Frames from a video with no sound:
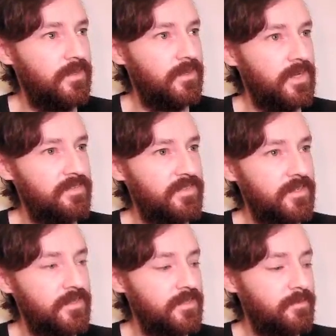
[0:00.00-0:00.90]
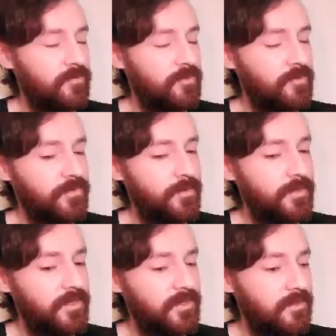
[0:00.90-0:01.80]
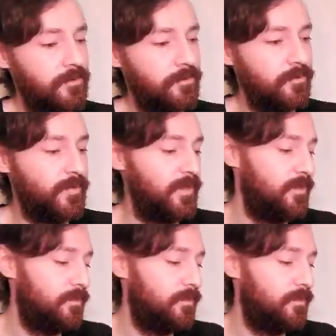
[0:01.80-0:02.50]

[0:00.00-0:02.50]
I have to get in there before a few other locals build it,